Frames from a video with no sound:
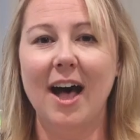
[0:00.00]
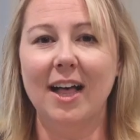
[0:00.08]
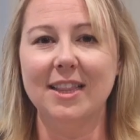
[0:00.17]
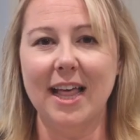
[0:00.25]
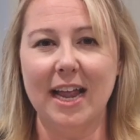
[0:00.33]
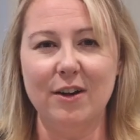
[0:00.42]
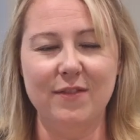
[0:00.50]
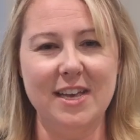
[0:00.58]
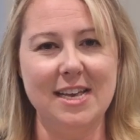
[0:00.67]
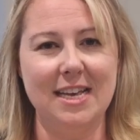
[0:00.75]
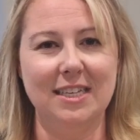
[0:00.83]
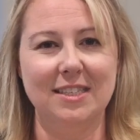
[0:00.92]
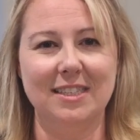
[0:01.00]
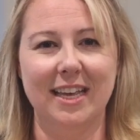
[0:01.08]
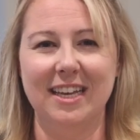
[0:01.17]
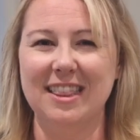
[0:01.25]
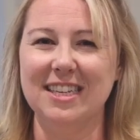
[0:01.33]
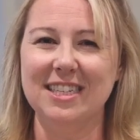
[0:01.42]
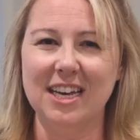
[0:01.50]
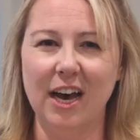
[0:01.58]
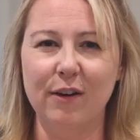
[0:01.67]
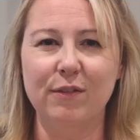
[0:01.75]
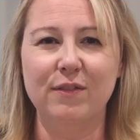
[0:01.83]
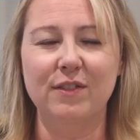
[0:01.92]
a lot of it is like the
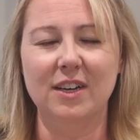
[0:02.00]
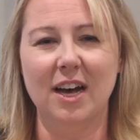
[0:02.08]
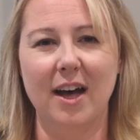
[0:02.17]
tough